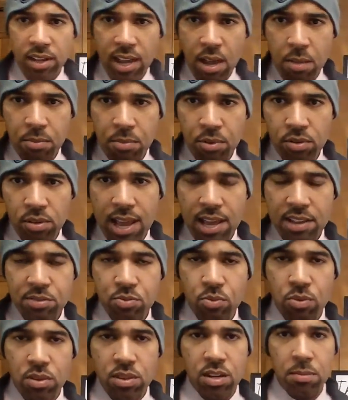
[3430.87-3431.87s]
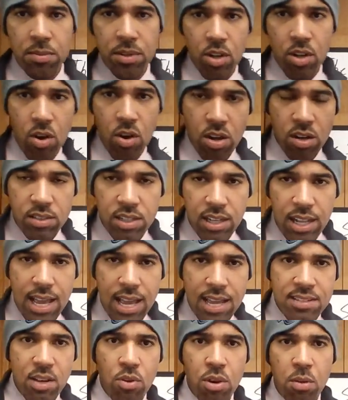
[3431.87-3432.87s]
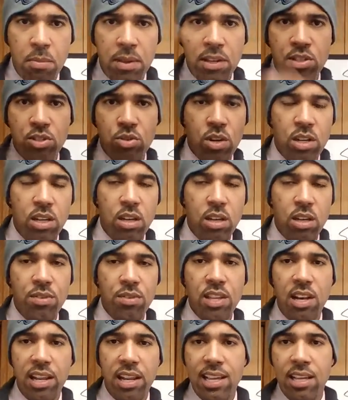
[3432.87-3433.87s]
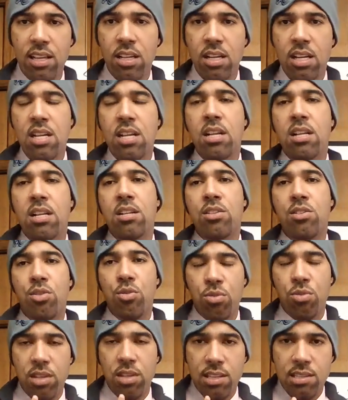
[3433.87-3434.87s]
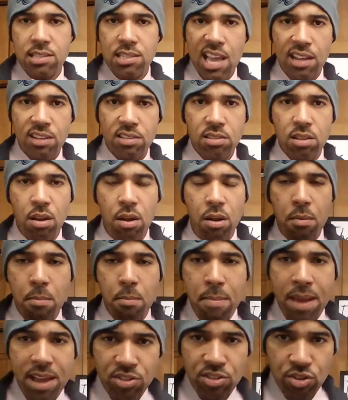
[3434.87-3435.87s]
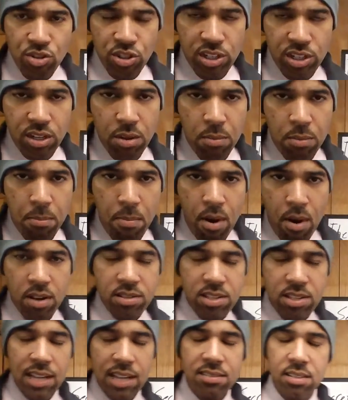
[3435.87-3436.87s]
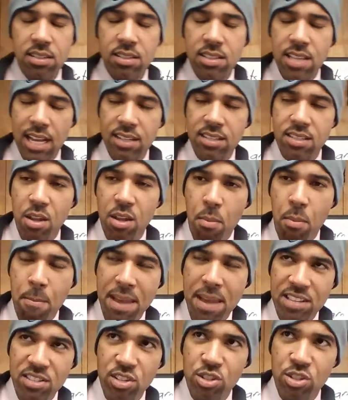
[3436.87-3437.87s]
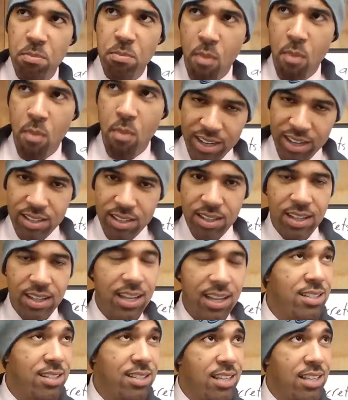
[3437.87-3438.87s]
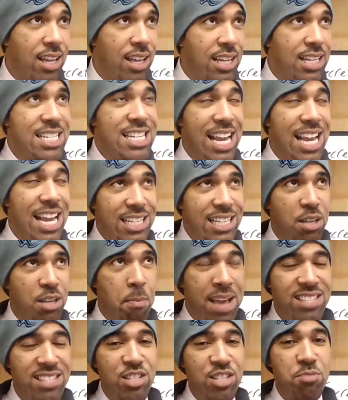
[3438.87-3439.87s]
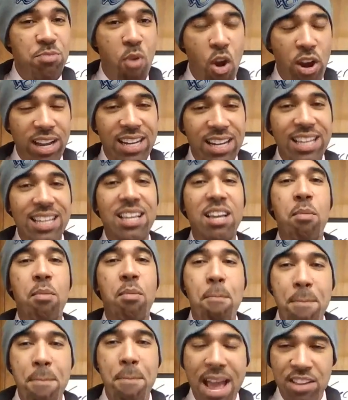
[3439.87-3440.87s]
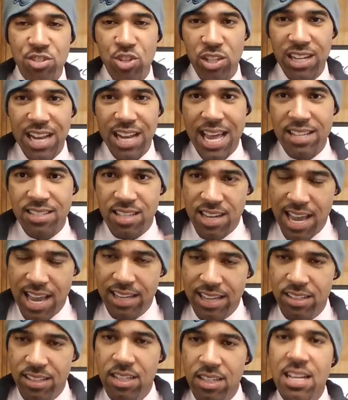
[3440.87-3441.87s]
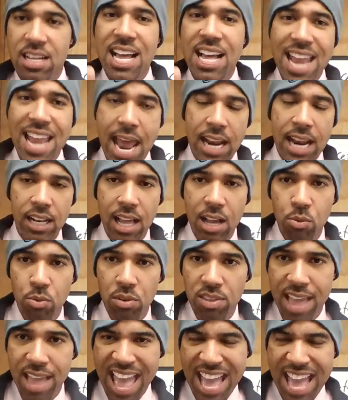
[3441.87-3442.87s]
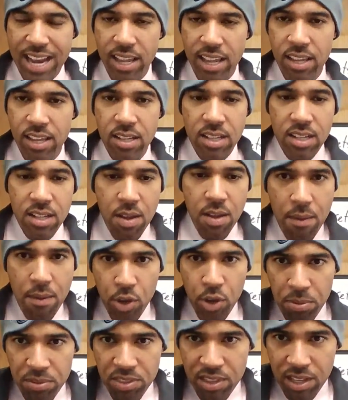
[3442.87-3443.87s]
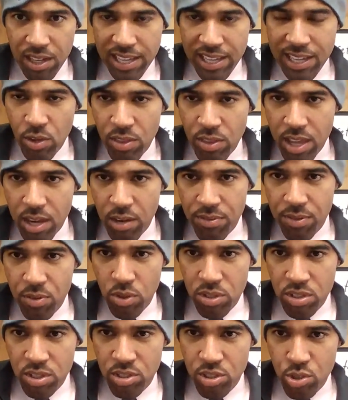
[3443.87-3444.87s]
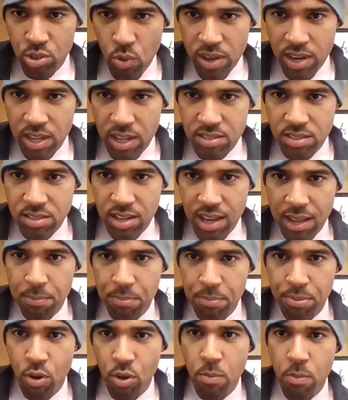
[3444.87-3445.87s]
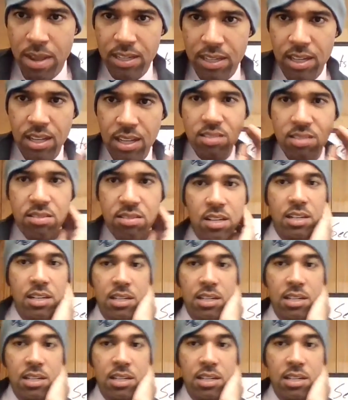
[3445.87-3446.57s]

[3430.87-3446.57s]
Campbell, last one that I'm going. Glass, I want to make sure I give you the link to the text messaging text text message marketing. I can't say that. Text message marketing masterclass tonight, nine o'clock with Eddie. I'm gonna put the link on that if you want to join us tonight. Probate list.